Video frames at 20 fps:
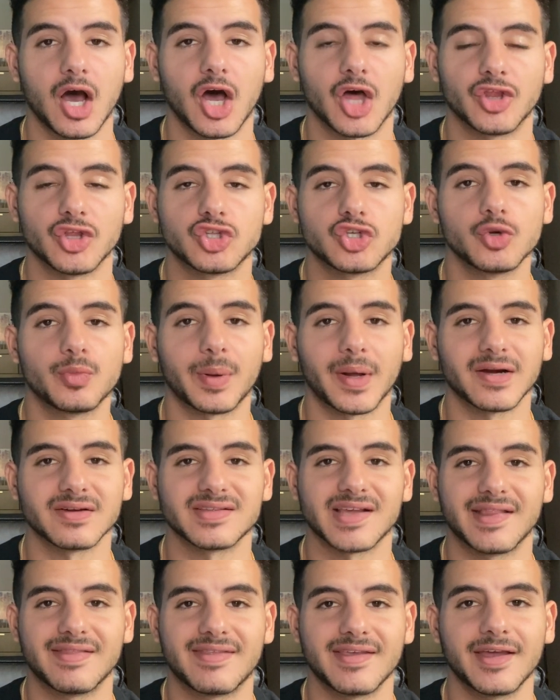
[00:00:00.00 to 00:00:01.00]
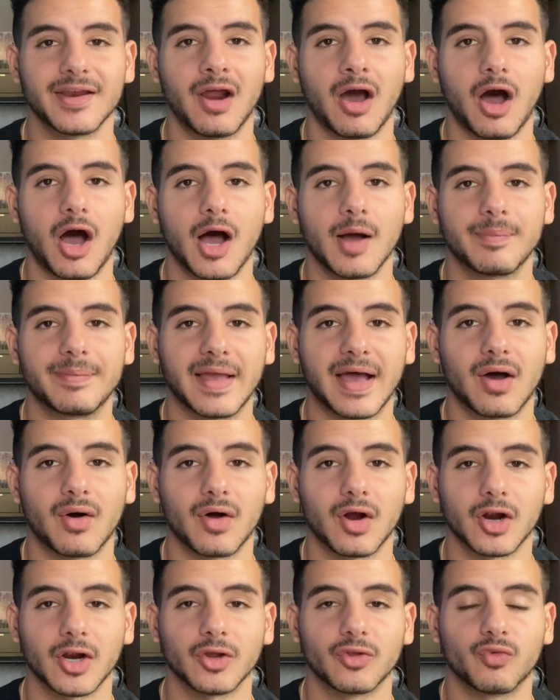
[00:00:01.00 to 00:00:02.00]
The two players that did opt
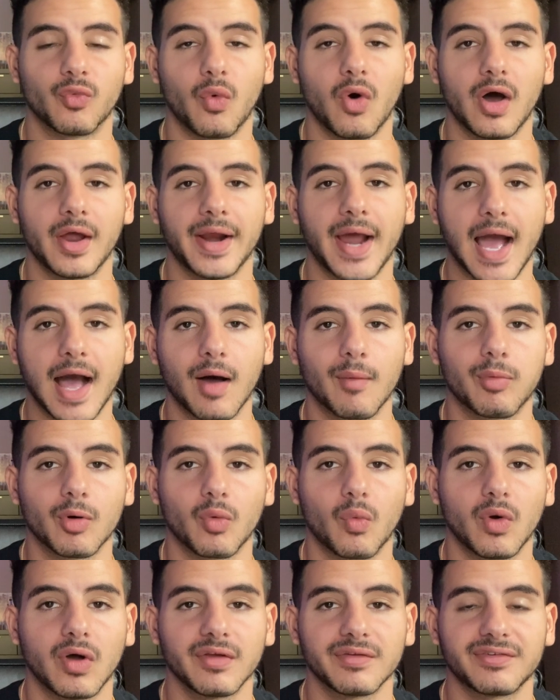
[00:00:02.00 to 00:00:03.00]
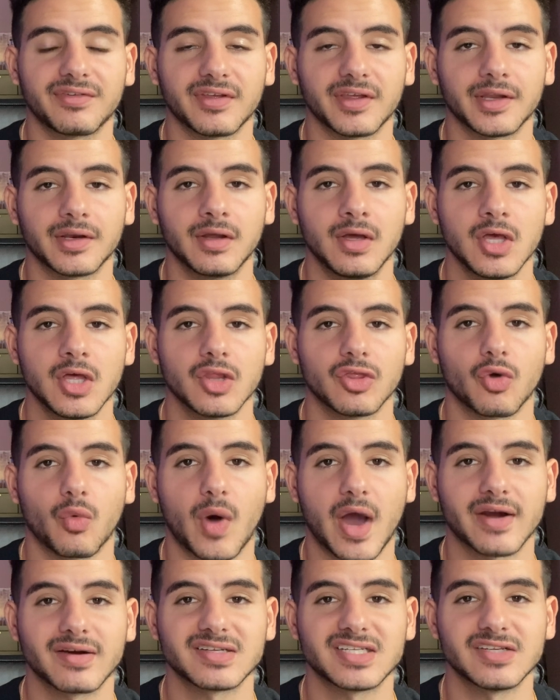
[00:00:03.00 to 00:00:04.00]
out is one, Albert Wilson, the
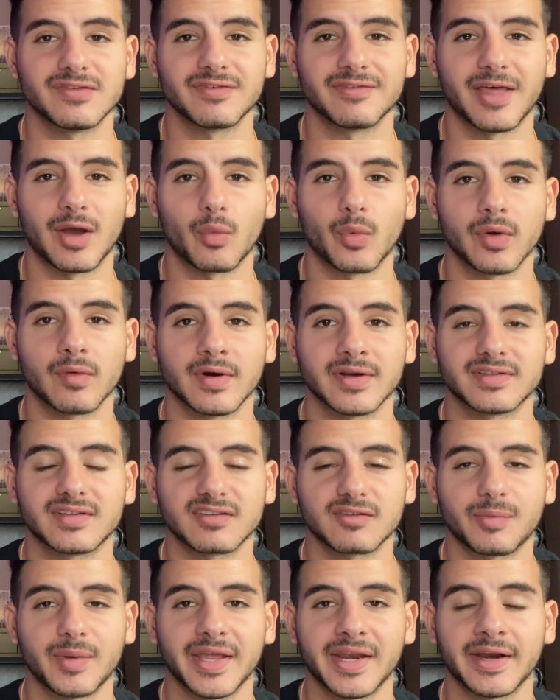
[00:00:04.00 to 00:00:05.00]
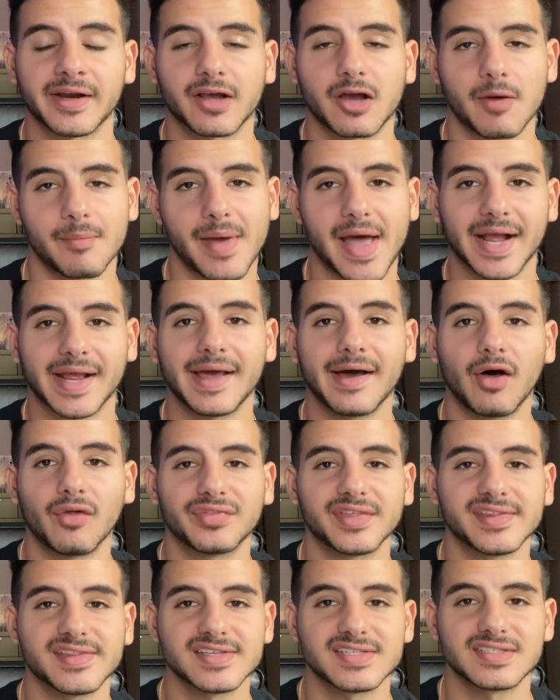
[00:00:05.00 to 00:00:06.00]
wide receiver that we were anticipating to come back
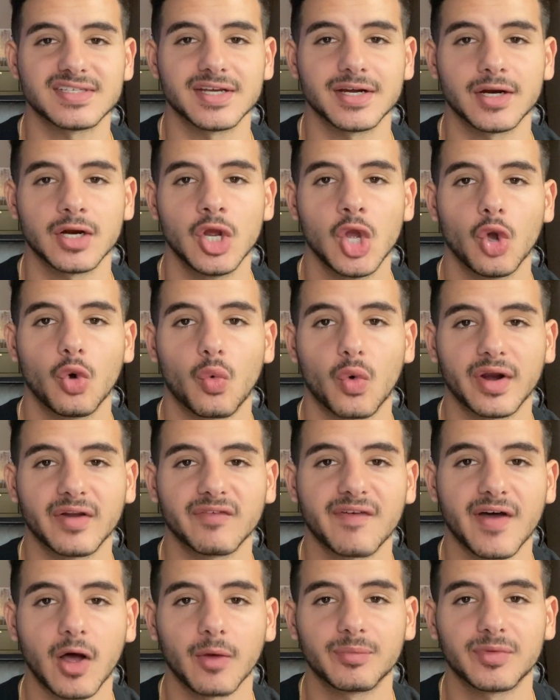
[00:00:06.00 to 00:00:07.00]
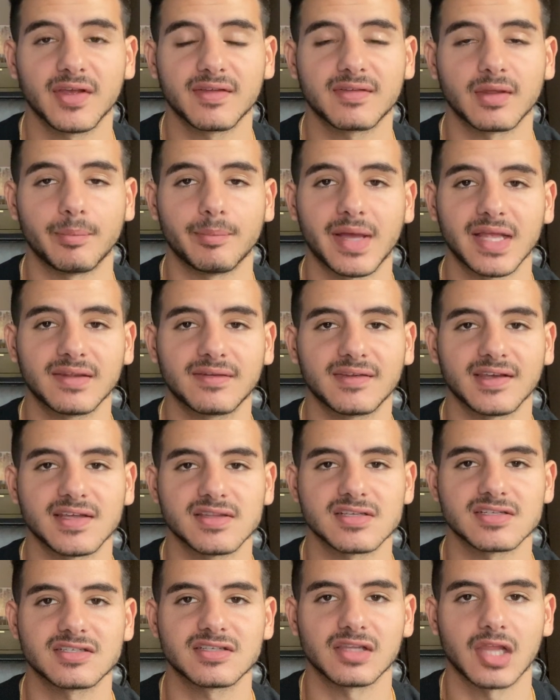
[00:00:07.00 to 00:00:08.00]
healthy this year, would have helped us immensely in
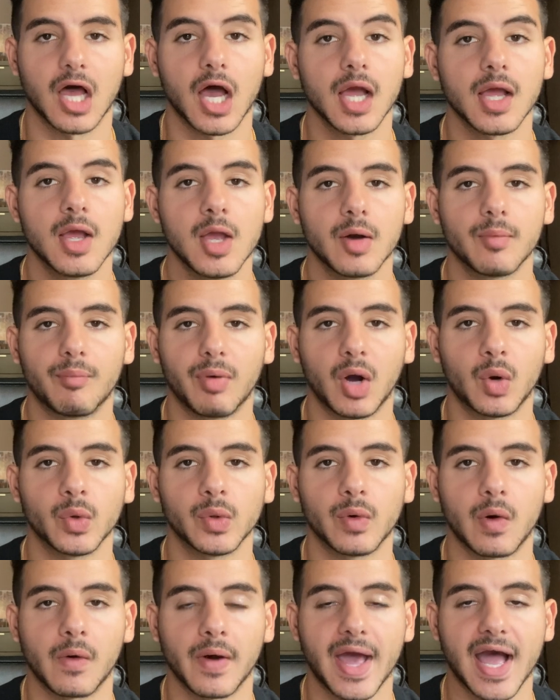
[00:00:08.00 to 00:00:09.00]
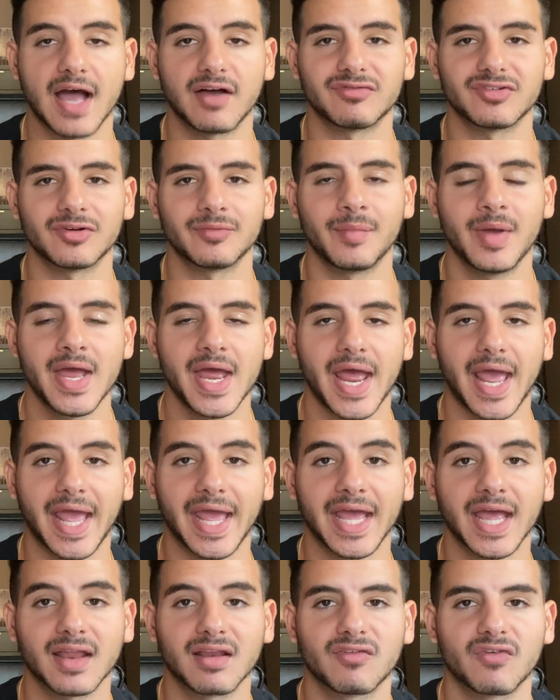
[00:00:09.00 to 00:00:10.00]
the slot, but we won't have him.
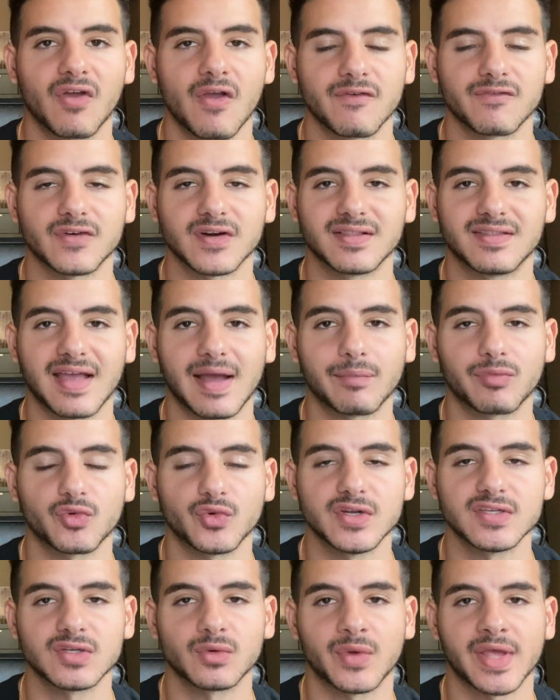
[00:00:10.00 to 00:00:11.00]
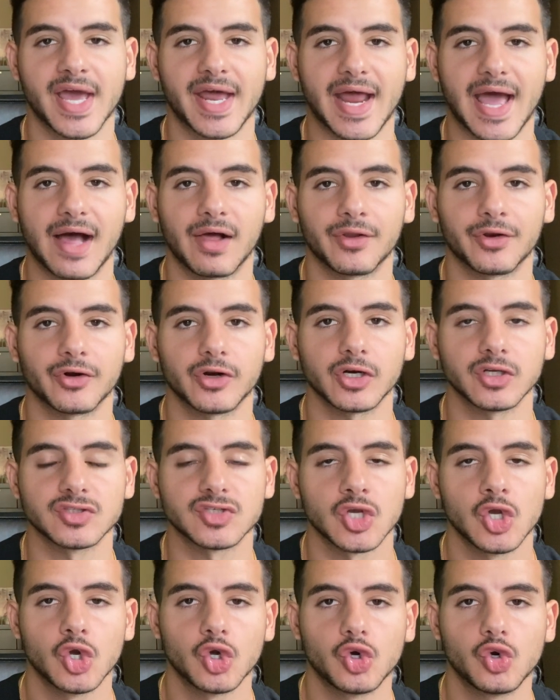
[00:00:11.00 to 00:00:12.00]
And for depth reason, we had Allen Hurts,
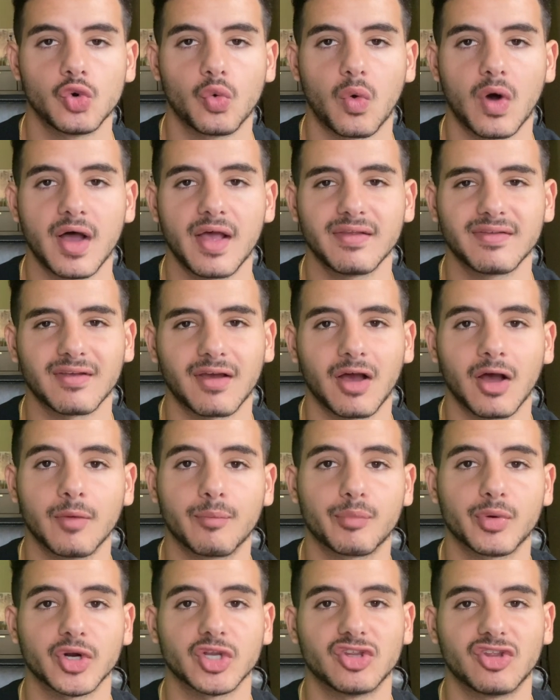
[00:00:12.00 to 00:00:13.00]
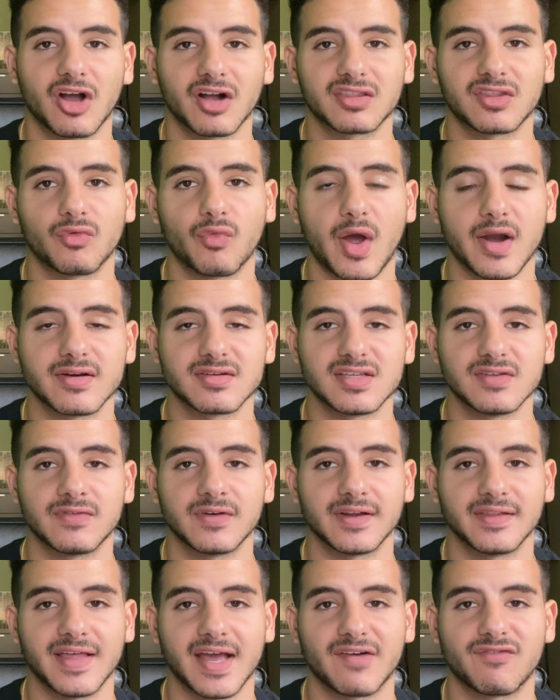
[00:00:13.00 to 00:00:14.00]
who was a productive wide receiver
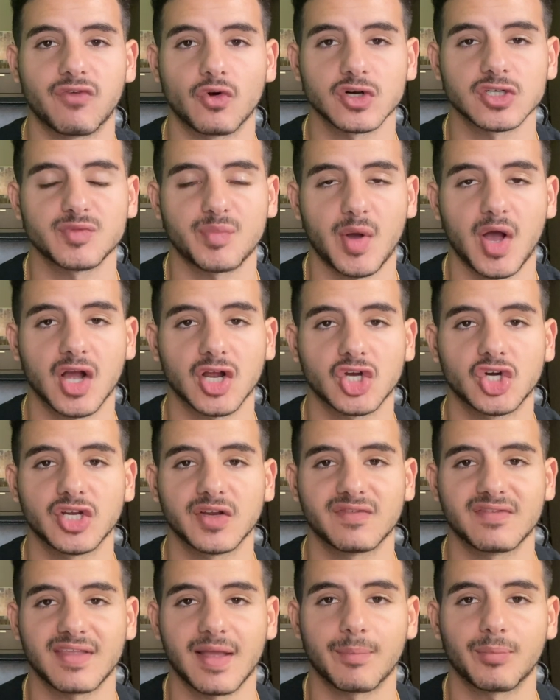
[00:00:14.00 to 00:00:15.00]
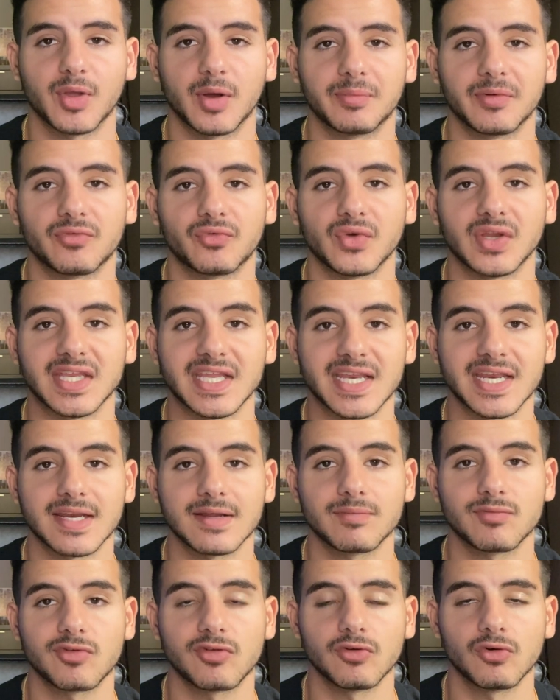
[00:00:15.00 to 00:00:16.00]
in that four spot, could have stepped up if we needed
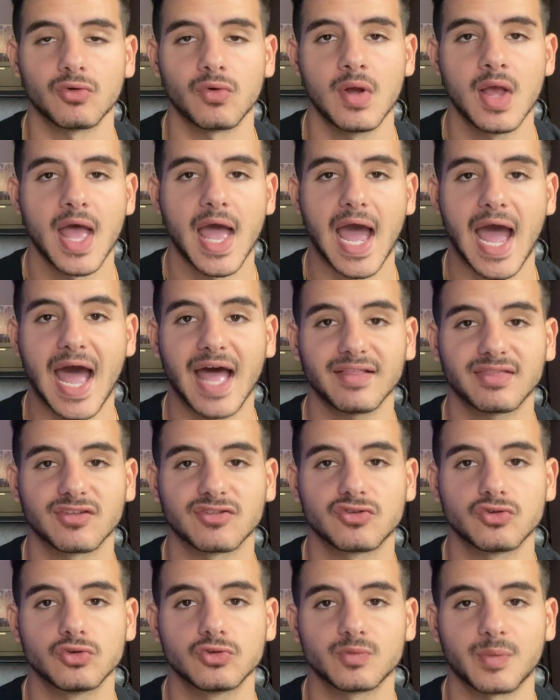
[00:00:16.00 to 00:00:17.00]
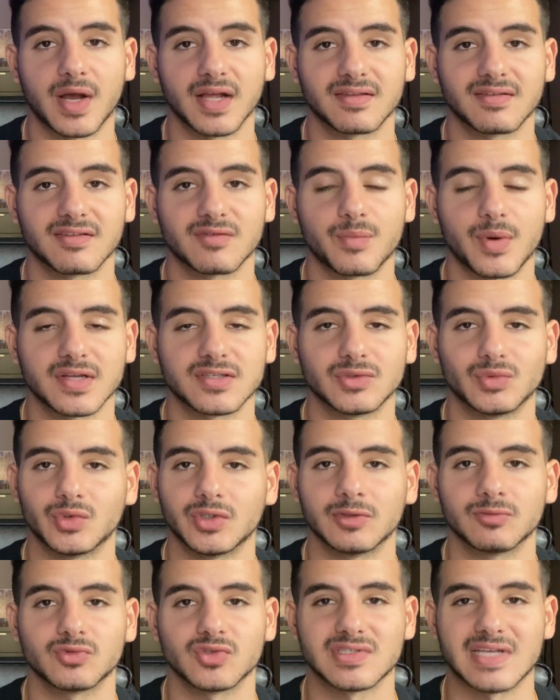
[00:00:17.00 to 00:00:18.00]
him to at the two spot since Preston
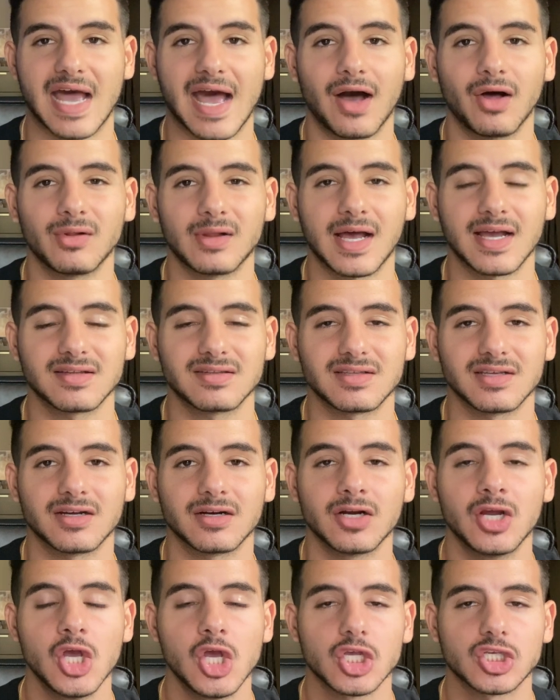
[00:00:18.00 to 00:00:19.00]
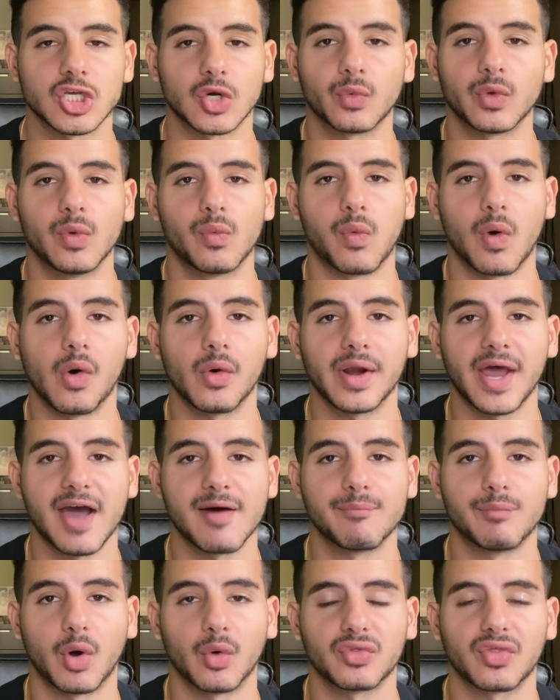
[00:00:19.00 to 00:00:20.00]
Williams was out last year. So we won't
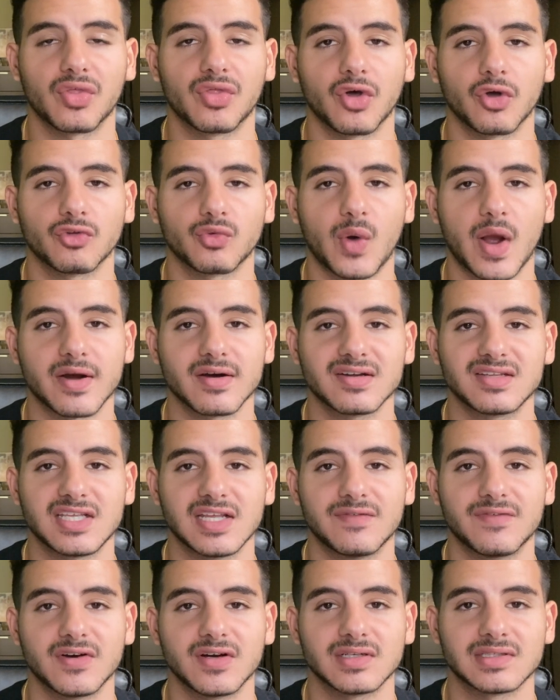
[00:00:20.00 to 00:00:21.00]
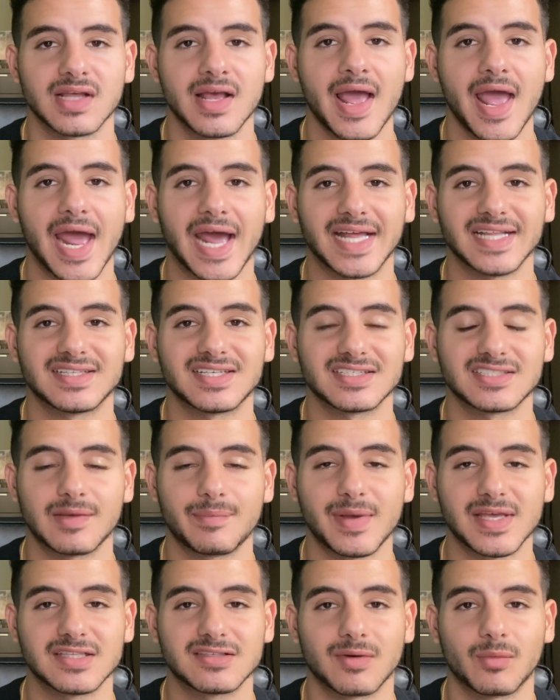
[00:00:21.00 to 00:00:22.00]
have both of those wide receivers.
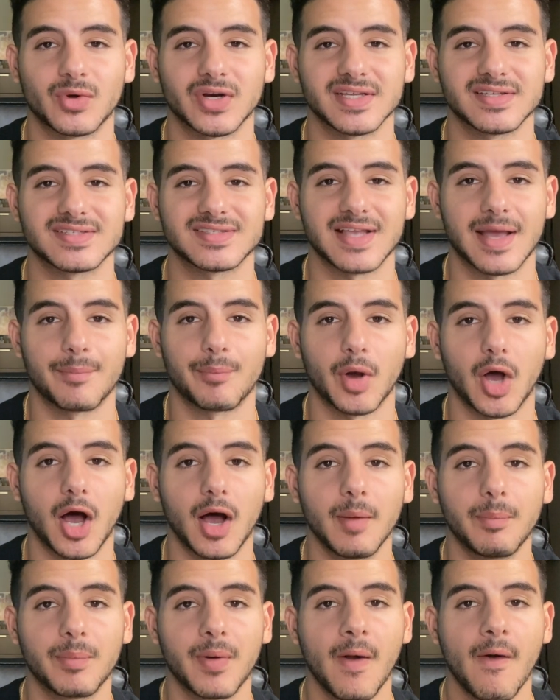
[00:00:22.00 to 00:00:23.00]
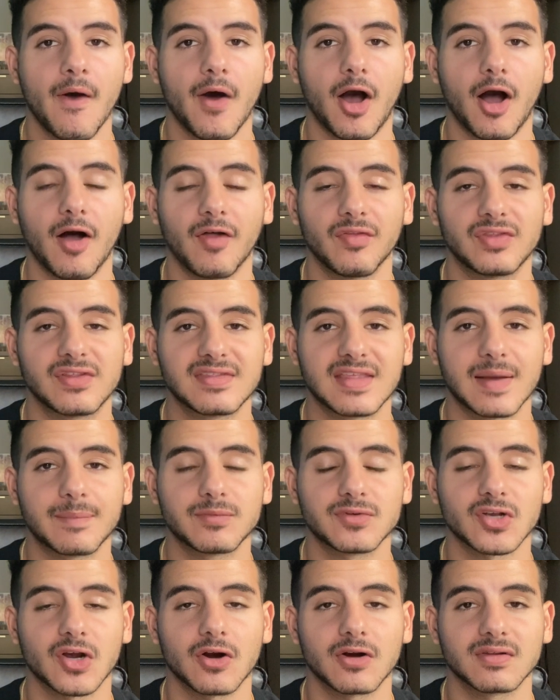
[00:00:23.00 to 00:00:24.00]
Anticipate someone to step up on the depth
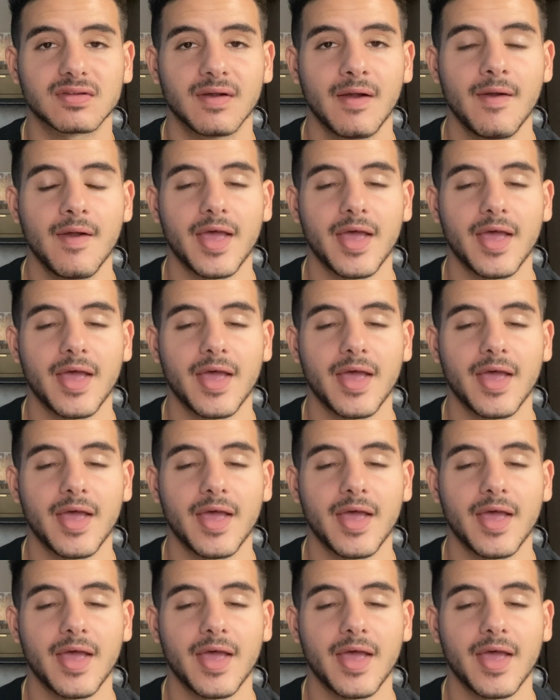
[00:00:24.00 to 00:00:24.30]
chart.